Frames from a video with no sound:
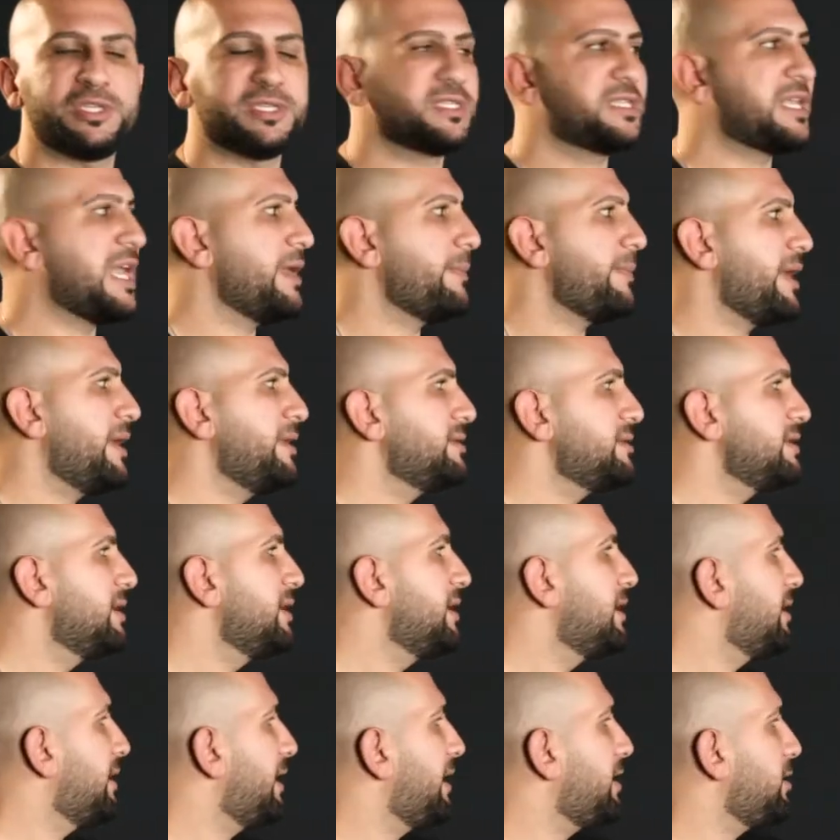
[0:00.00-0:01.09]
statement
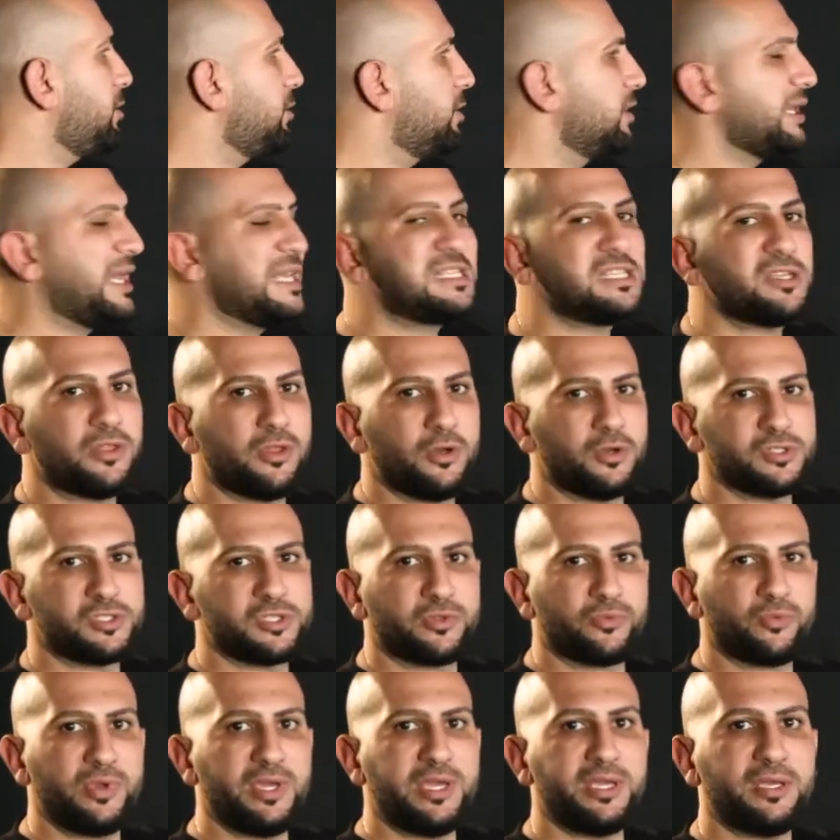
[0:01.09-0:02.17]
utilizing those
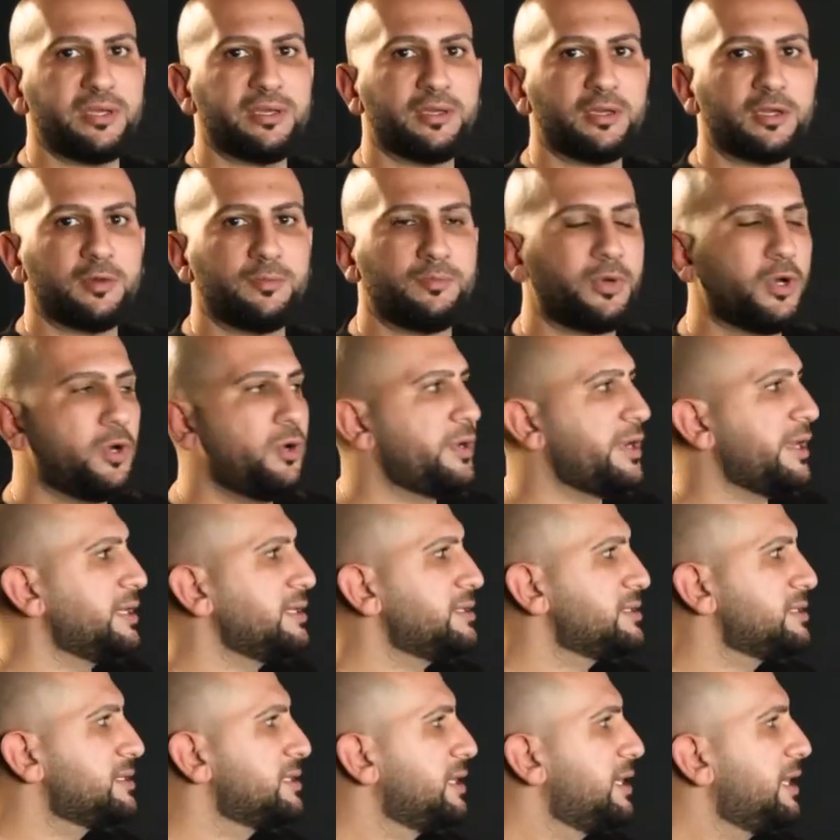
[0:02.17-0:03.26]
3
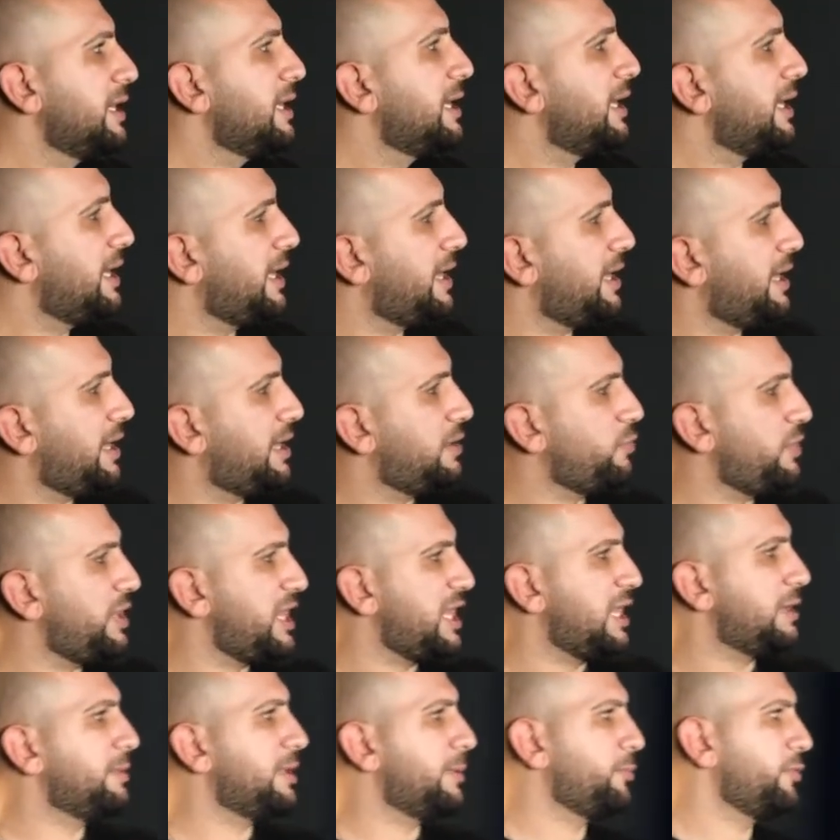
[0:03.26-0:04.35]
components, and we
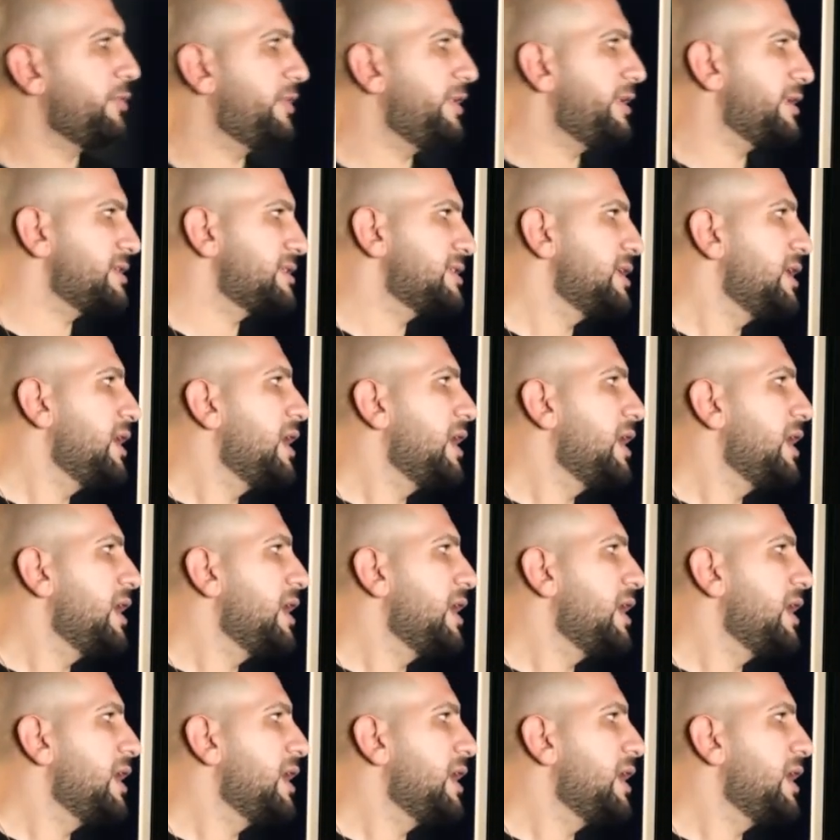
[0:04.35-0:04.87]
came up with this.